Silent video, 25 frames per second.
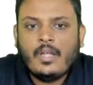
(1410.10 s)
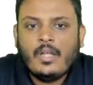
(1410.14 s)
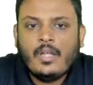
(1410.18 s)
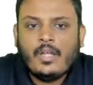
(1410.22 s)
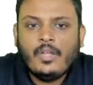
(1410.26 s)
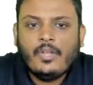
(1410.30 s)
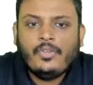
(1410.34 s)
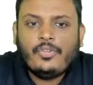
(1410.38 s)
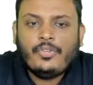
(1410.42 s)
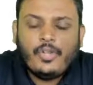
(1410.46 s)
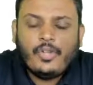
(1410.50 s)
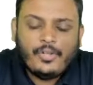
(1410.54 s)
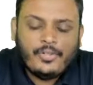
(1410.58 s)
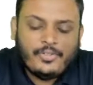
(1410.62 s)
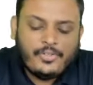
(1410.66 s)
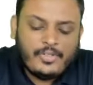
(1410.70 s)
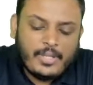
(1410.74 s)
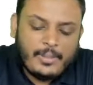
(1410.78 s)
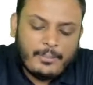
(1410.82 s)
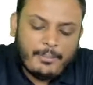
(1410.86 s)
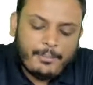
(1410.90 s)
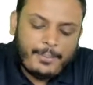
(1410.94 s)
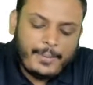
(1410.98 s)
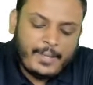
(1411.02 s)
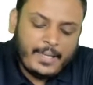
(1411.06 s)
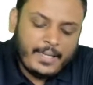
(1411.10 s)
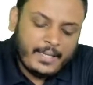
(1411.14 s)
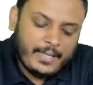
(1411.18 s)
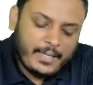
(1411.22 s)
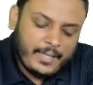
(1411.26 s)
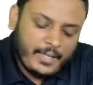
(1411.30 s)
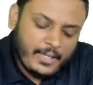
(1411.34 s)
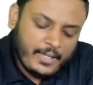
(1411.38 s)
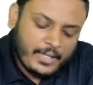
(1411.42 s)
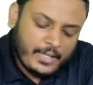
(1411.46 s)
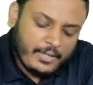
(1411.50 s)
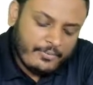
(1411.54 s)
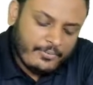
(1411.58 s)
So
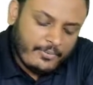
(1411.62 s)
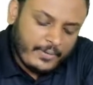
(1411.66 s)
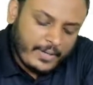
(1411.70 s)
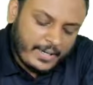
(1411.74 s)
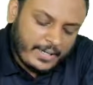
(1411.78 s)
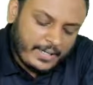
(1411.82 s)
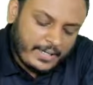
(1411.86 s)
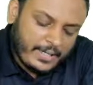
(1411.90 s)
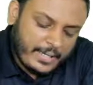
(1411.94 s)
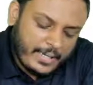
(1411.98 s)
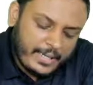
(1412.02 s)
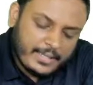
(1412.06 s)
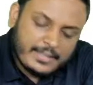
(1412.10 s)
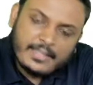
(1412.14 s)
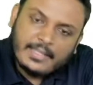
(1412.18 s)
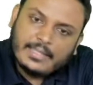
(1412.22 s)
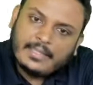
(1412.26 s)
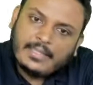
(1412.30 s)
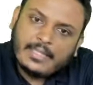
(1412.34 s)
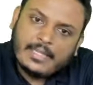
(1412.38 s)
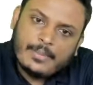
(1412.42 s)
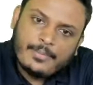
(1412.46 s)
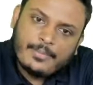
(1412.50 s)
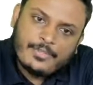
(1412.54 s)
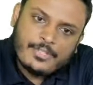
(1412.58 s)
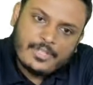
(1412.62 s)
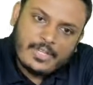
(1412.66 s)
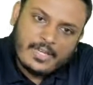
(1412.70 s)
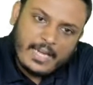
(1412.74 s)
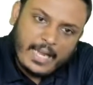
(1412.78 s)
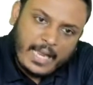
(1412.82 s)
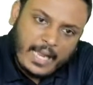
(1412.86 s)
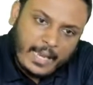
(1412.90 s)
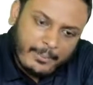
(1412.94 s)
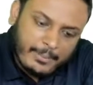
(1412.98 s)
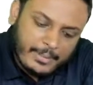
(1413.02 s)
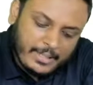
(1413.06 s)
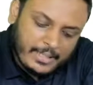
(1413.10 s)
simply, if I take the terms
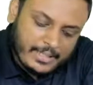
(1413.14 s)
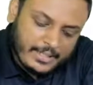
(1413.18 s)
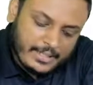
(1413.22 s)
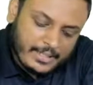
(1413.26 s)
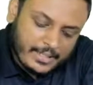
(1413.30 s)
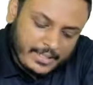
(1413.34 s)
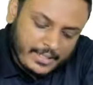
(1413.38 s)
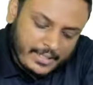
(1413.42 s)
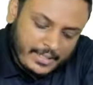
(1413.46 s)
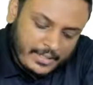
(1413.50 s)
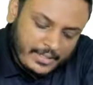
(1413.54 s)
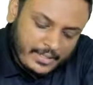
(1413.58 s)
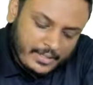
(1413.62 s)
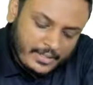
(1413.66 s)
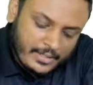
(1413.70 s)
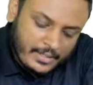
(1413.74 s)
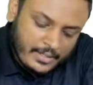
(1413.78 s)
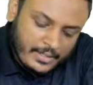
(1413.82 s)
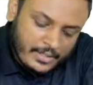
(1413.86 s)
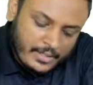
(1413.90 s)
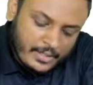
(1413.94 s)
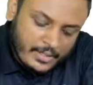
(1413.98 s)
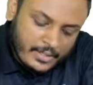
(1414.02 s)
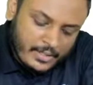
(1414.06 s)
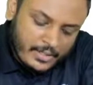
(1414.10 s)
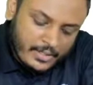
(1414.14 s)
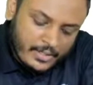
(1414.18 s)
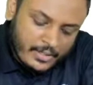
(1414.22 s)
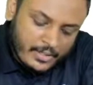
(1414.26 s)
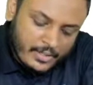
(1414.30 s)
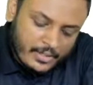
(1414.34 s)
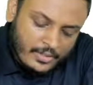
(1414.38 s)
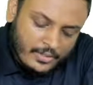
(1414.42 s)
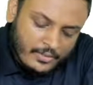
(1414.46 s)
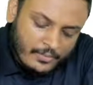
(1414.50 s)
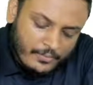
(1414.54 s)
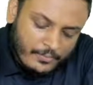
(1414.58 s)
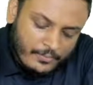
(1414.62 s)
reliability,
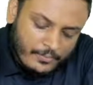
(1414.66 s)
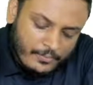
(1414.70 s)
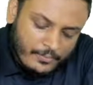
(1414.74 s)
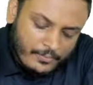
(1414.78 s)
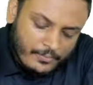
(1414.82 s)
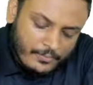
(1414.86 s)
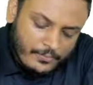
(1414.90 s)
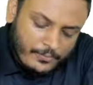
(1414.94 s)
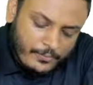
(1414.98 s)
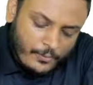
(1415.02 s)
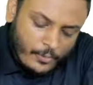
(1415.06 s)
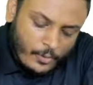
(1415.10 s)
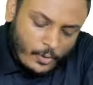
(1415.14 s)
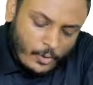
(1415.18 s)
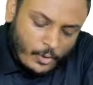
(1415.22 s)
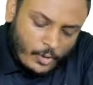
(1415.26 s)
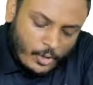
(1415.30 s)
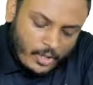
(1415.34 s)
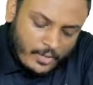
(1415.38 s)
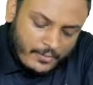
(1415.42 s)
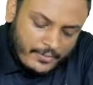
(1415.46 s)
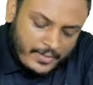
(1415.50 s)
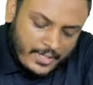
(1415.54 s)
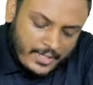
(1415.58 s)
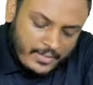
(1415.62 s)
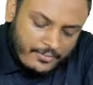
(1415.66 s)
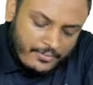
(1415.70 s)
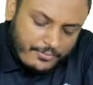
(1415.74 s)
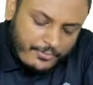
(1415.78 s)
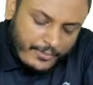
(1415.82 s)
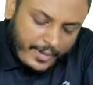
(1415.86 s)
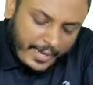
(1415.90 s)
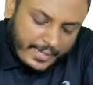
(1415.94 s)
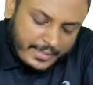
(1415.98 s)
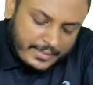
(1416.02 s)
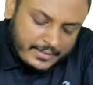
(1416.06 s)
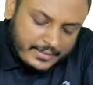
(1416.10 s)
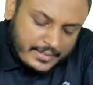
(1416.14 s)
following
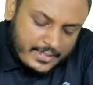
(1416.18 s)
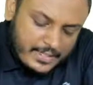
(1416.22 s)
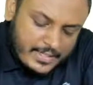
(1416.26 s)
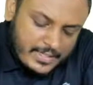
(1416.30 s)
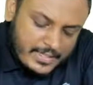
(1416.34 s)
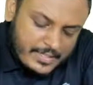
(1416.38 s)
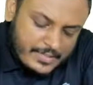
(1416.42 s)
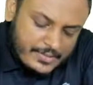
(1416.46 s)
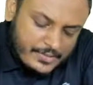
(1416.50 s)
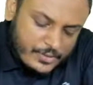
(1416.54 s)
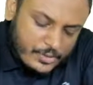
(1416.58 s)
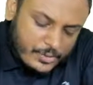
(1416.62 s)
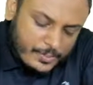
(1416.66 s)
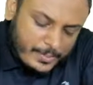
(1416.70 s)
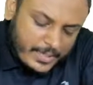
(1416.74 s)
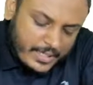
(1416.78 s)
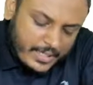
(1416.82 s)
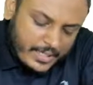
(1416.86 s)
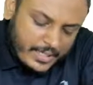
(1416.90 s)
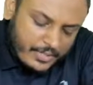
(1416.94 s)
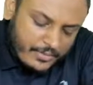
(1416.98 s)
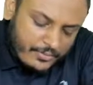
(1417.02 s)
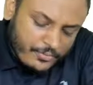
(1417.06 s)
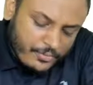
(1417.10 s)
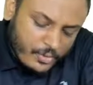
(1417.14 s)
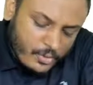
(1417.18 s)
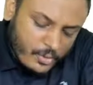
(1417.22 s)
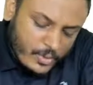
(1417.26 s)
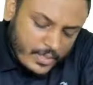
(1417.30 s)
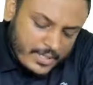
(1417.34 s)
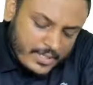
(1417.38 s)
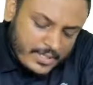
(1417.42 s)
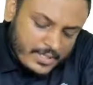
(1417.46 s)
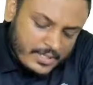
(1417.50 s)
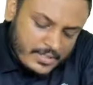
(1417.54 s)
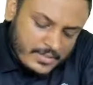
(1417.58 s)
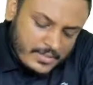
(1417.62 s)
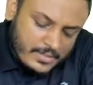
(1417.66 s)
factors to be
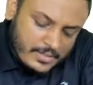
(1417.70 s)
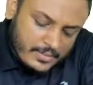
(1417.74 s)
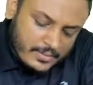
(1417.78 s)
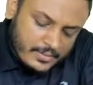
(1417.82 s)
influenced,